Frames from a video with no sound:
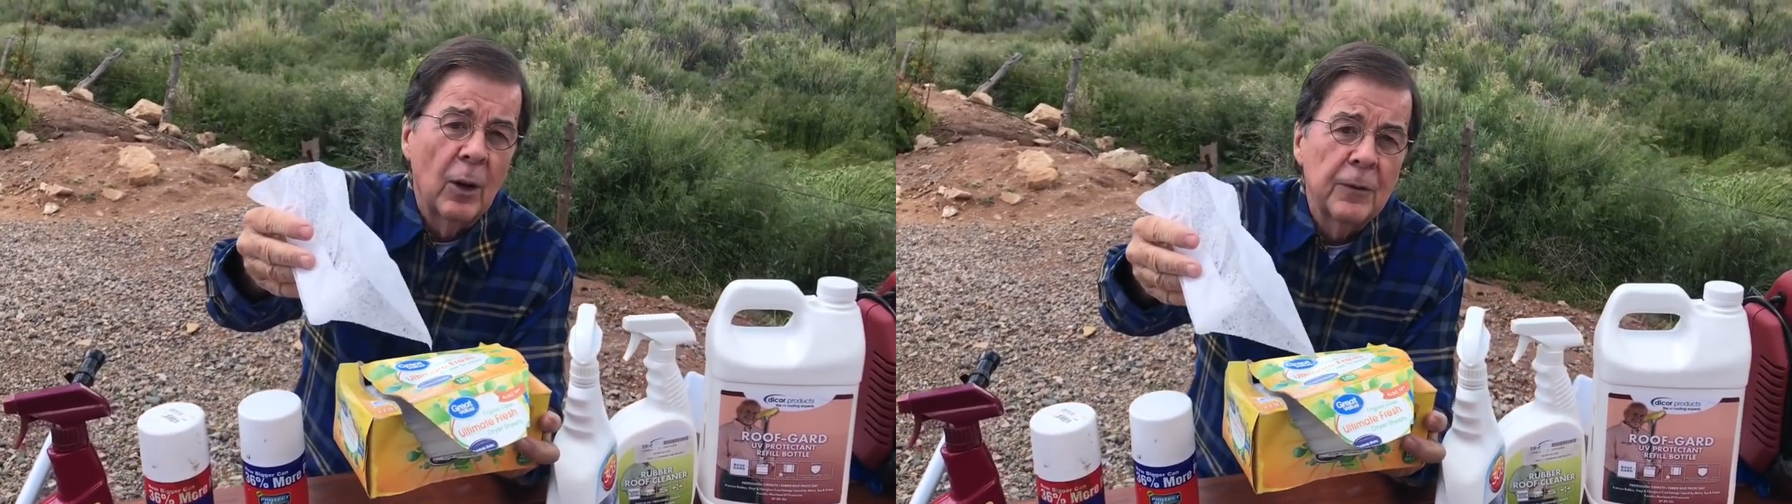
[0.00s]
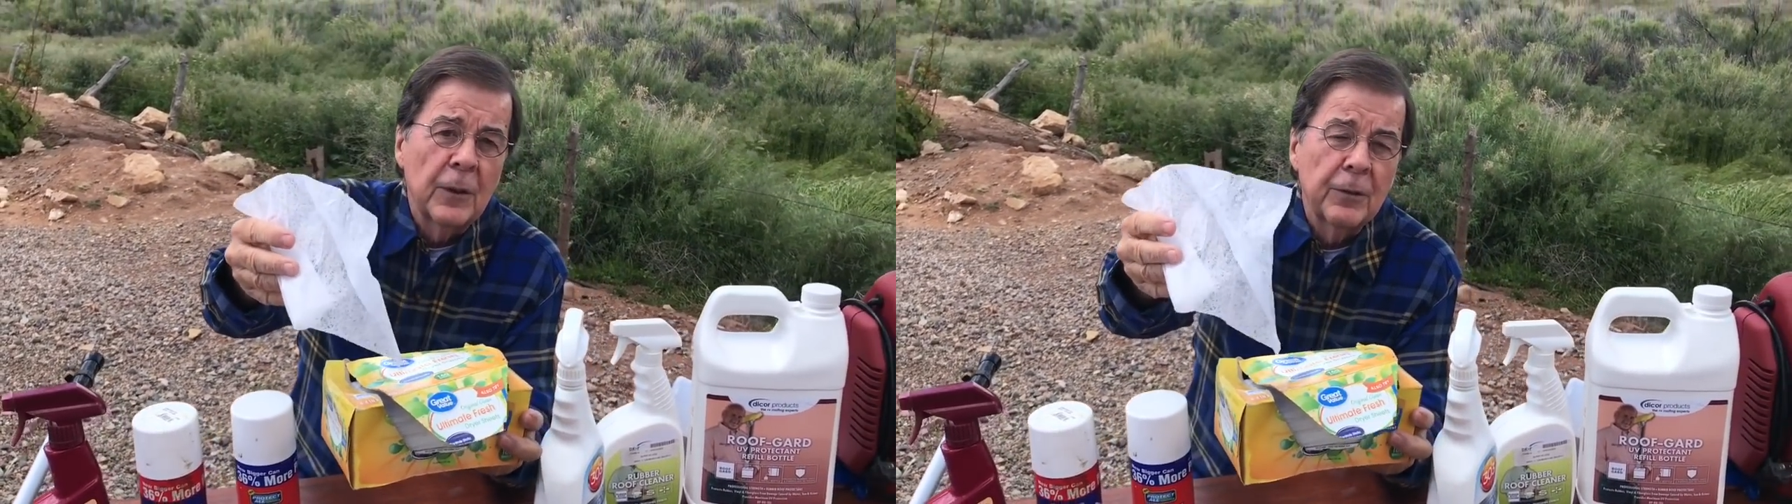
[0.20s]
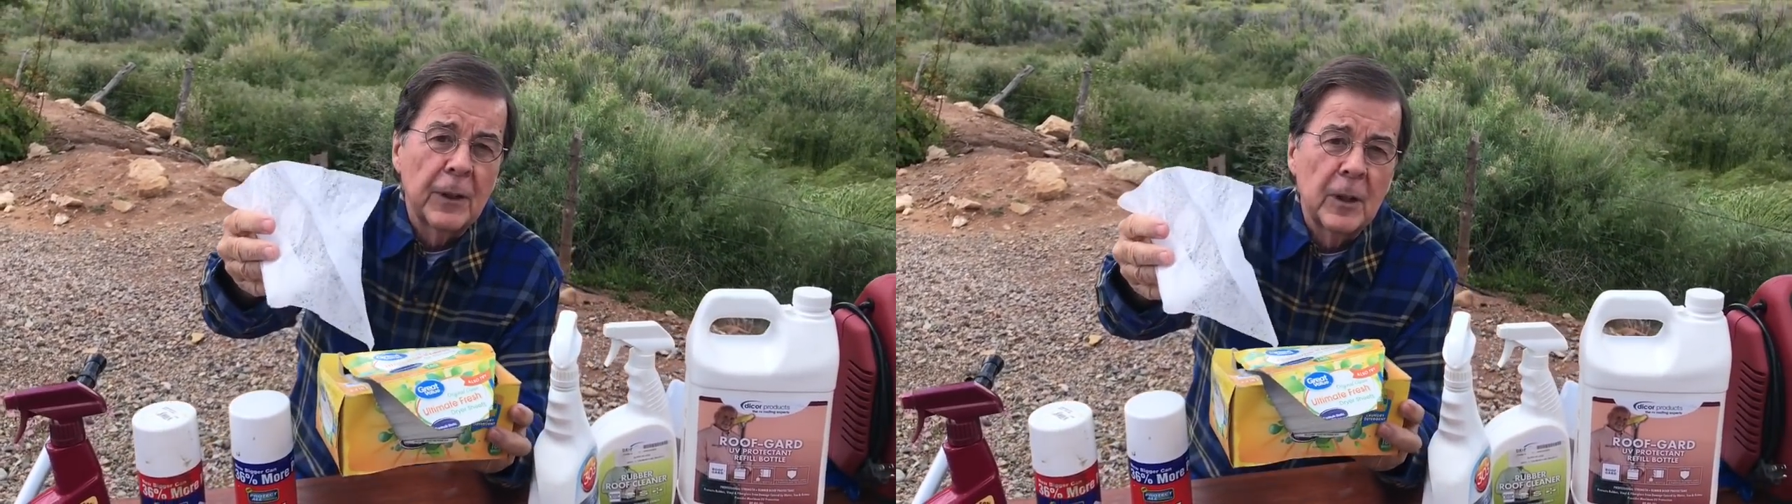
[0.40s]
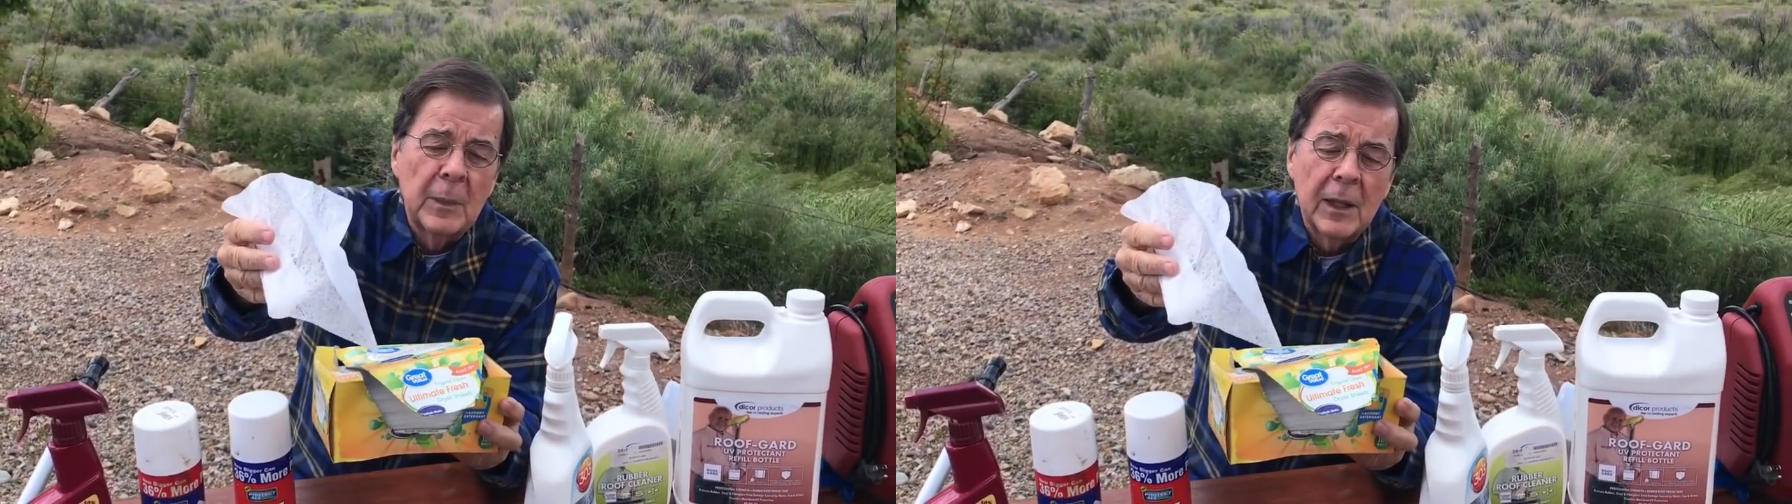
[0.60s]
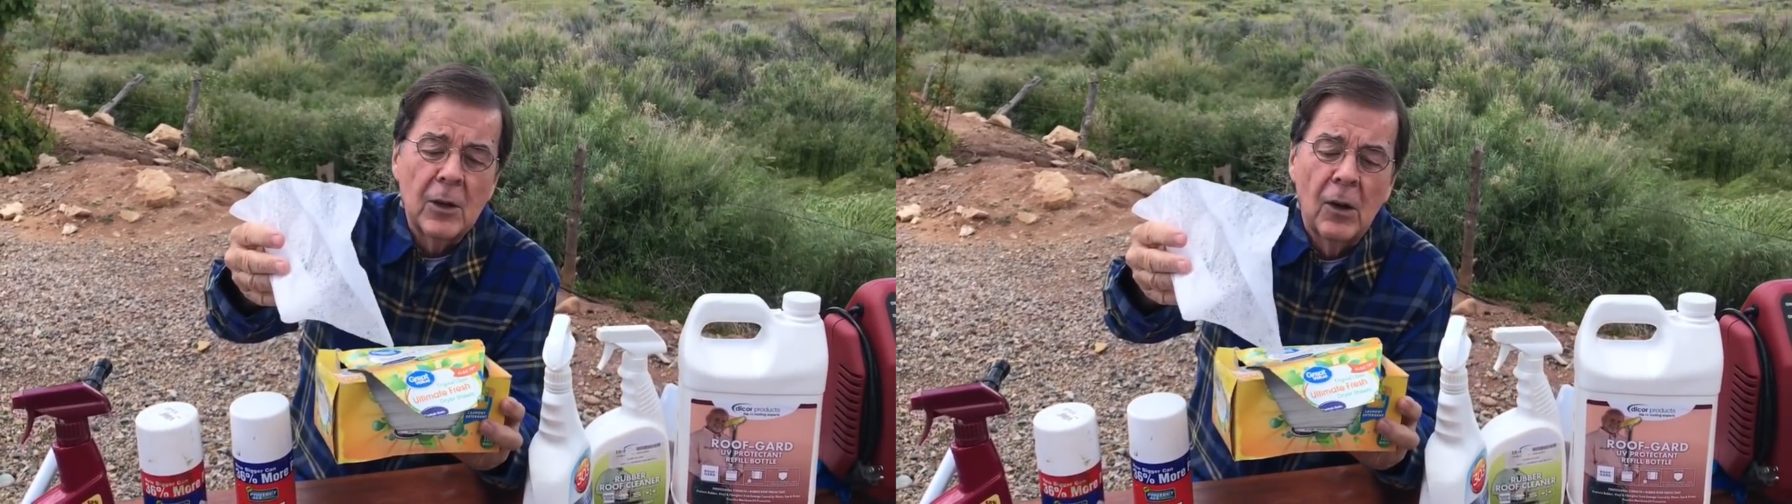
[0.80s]
off the front of
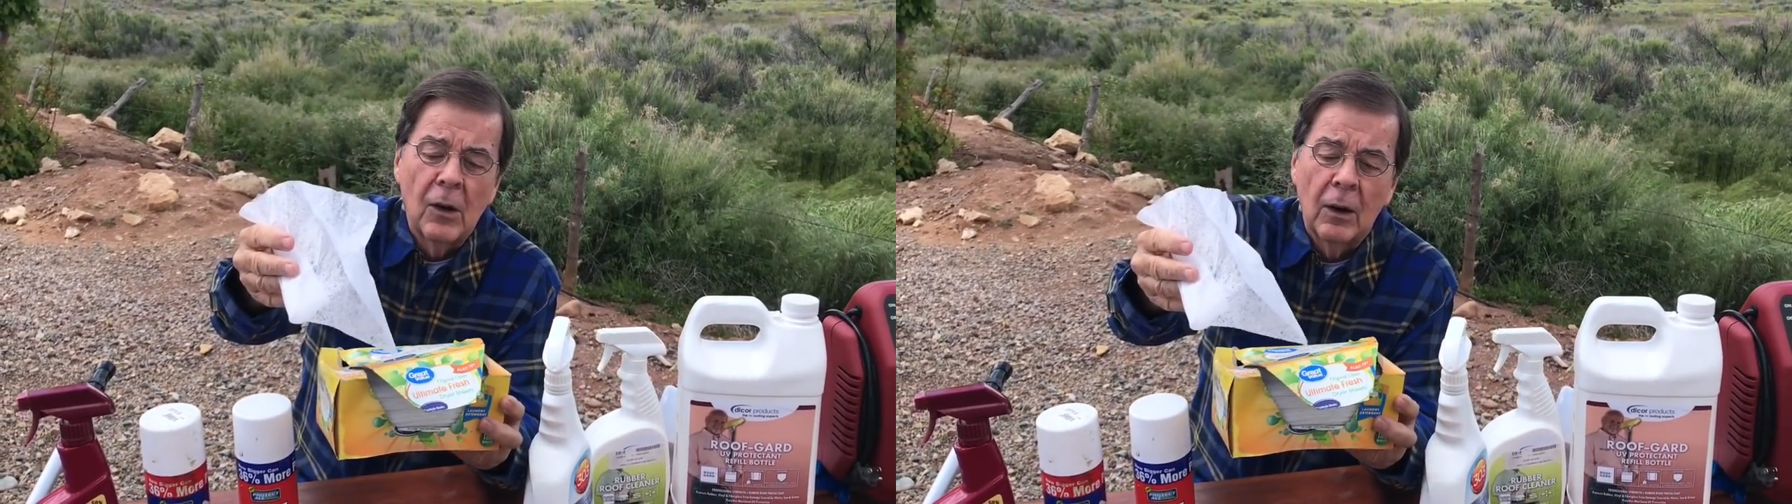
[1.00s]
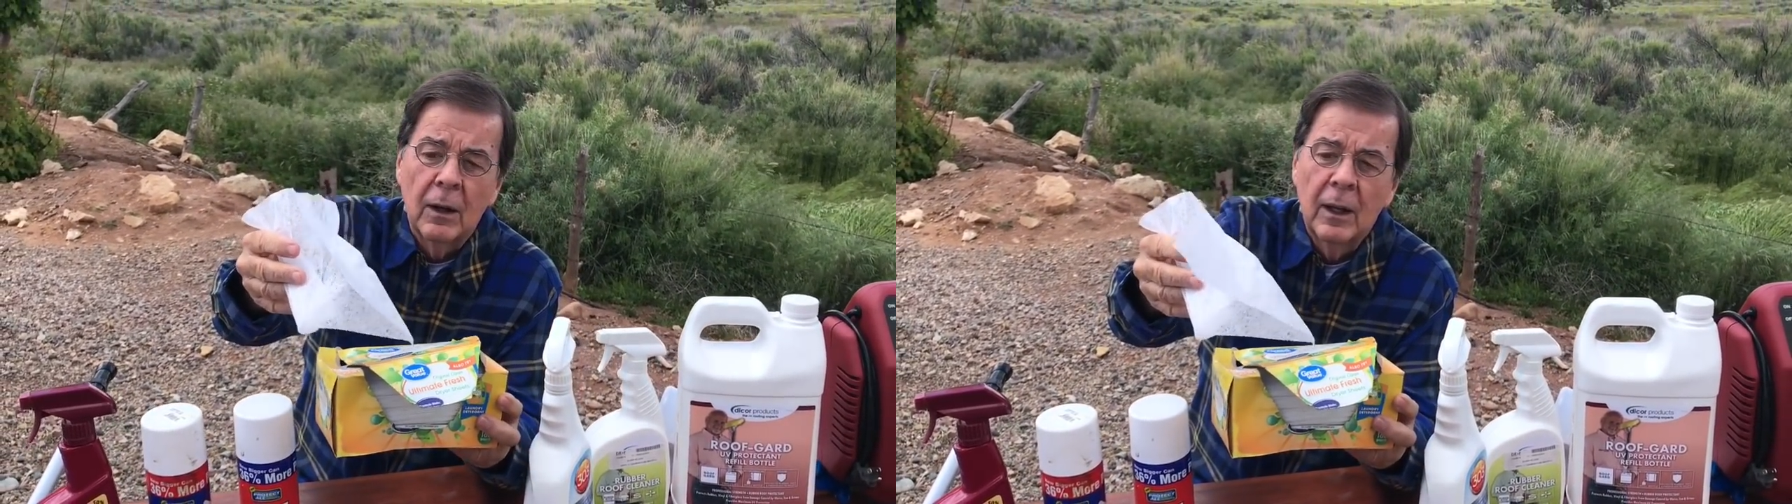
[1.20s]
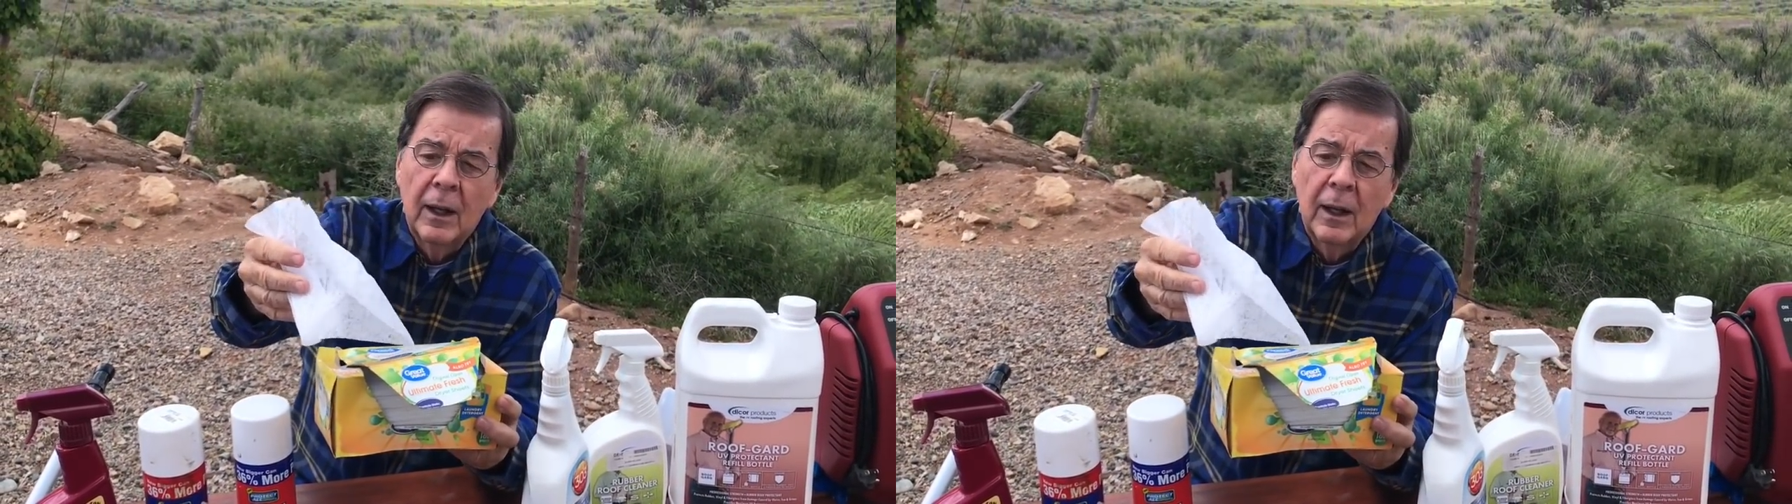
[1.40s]
my car.